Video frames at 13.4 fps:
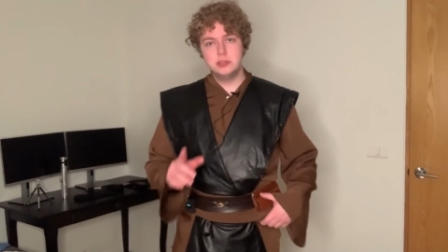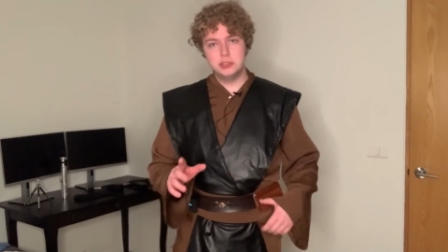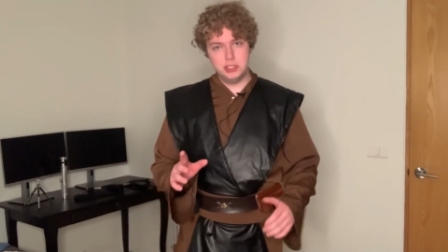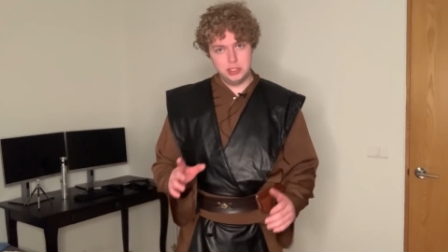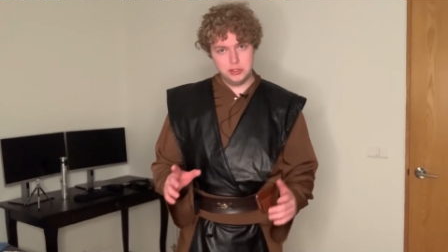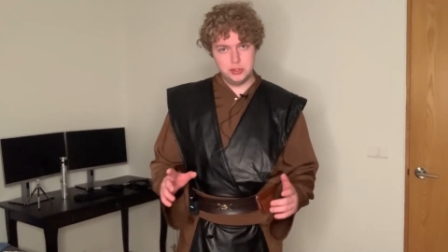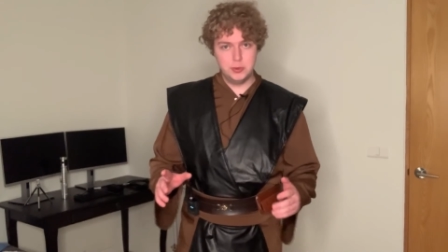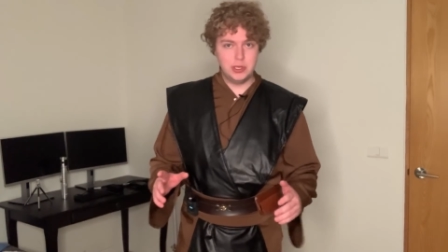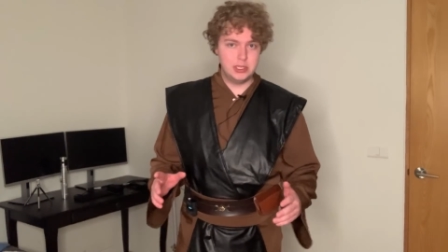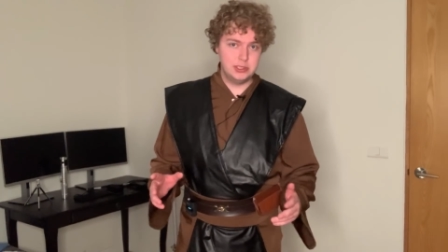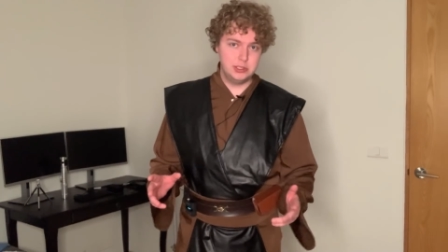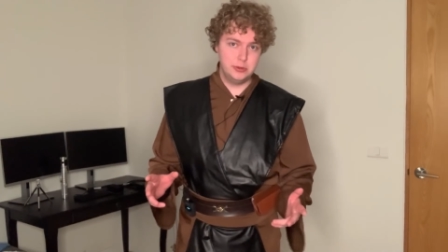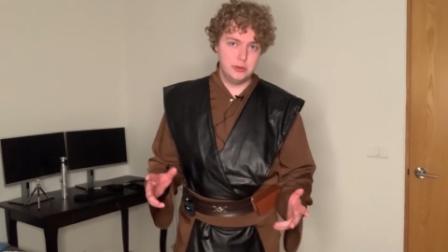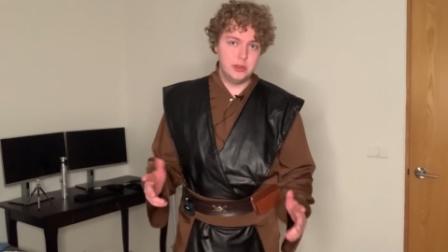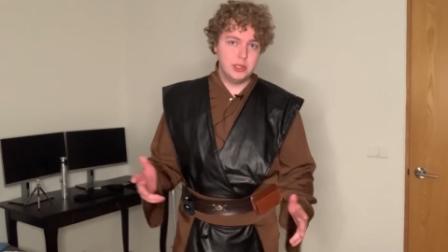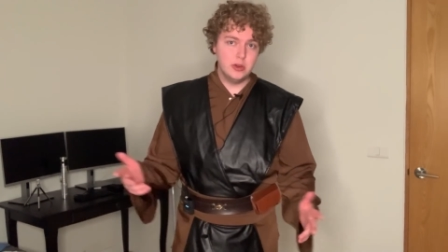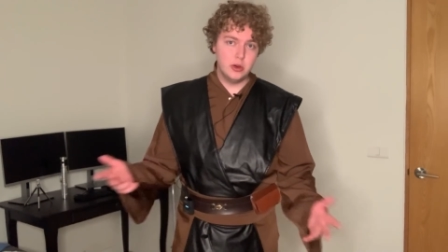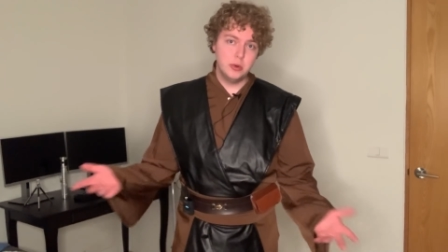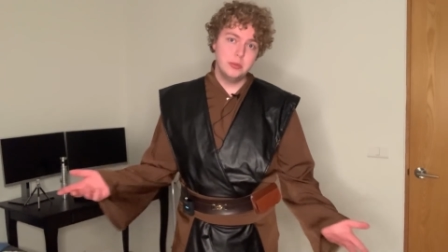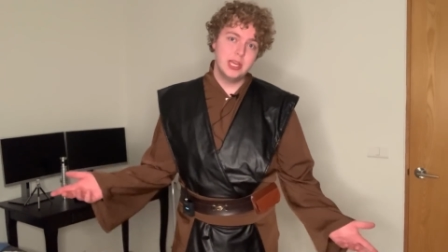to teach you how to do
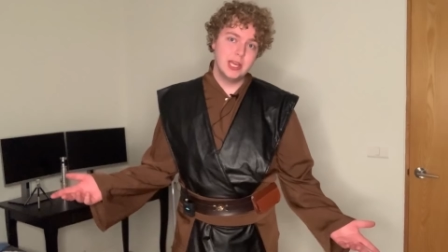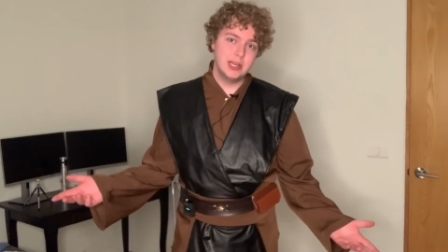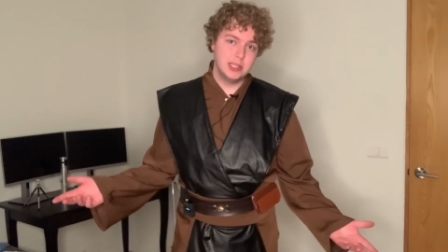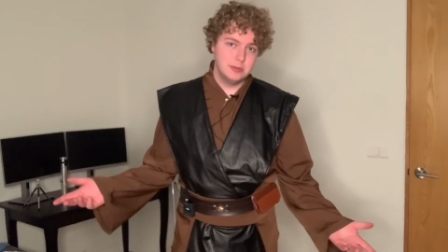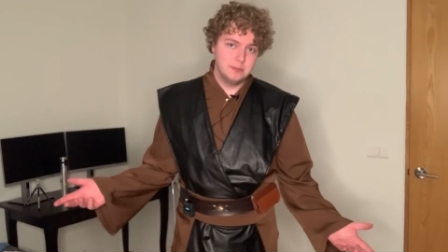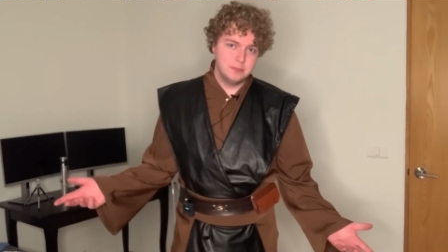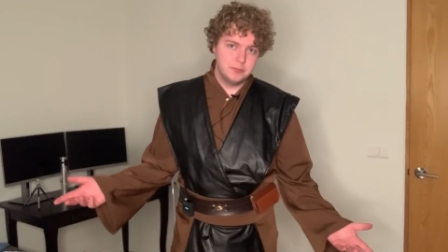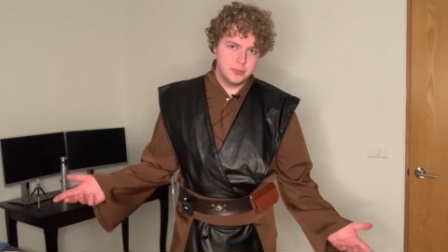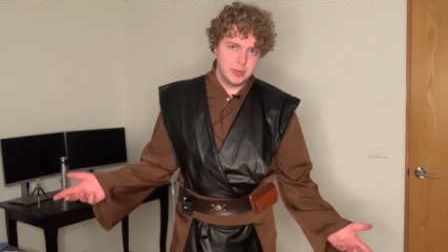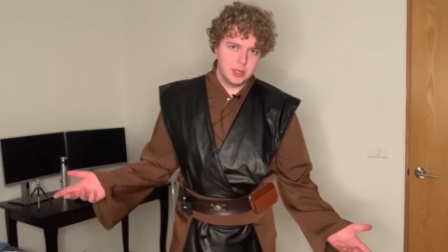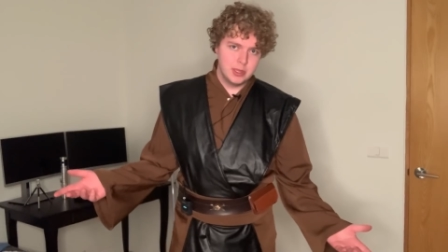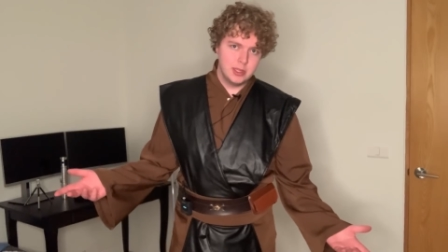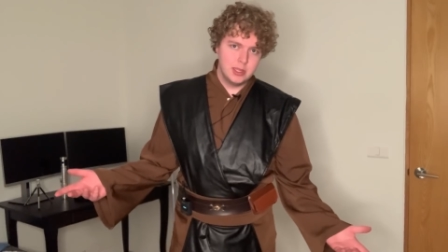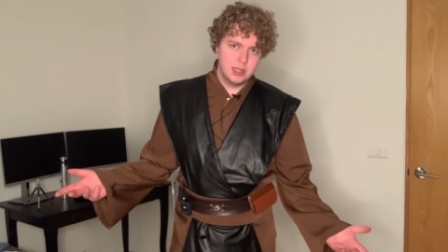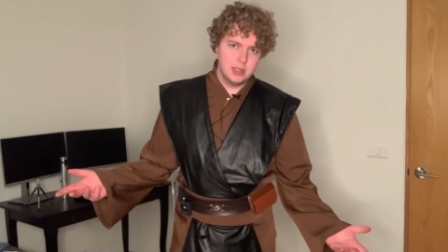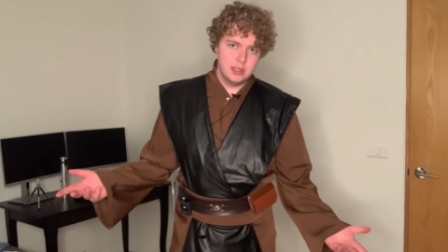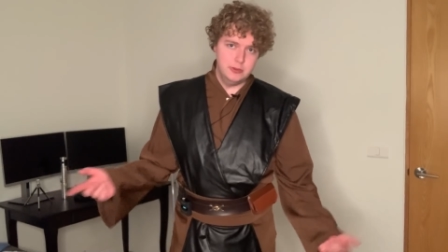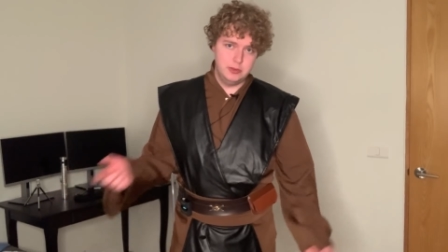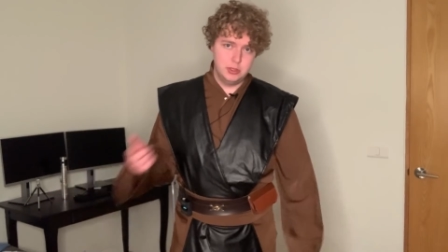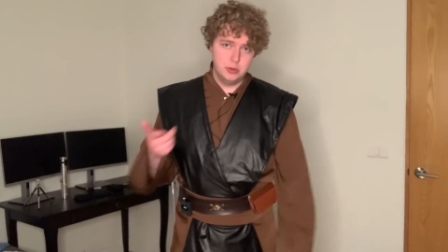the Obi Ani.
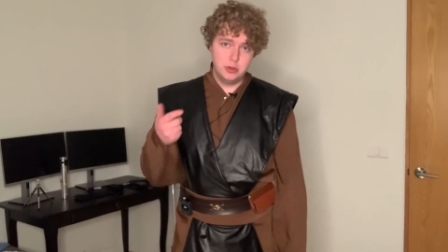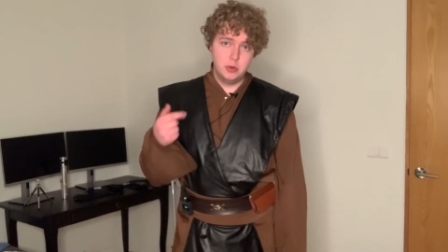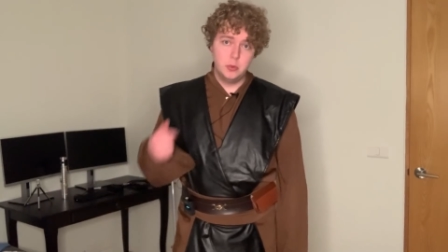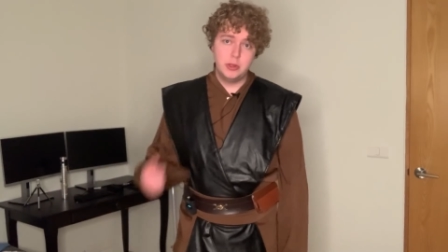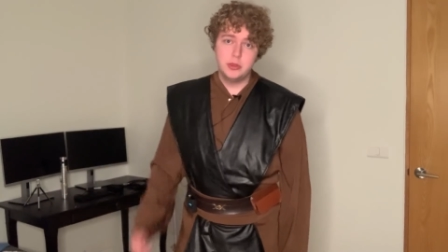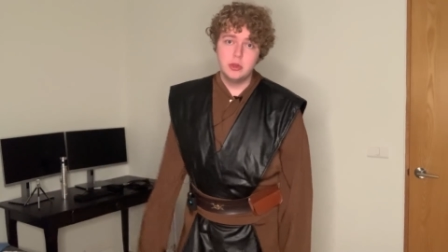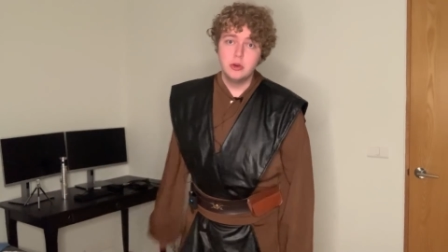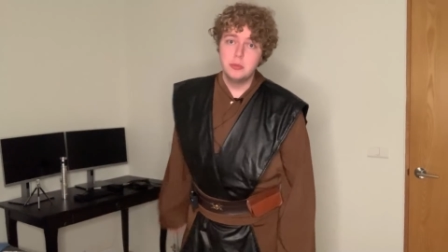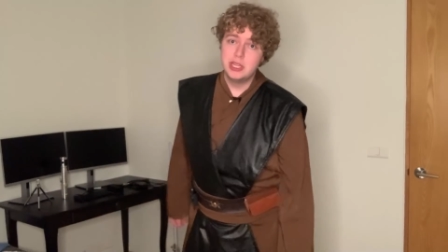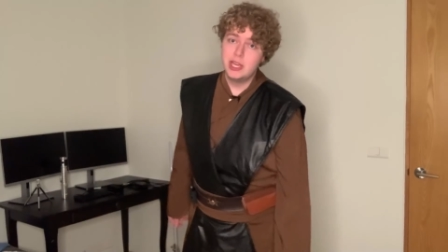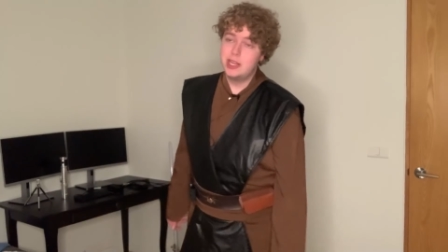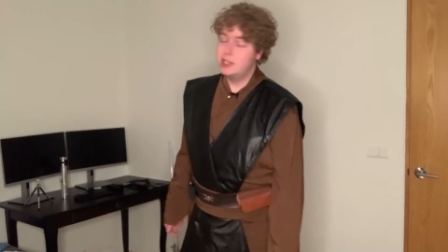If you don't know what the Obi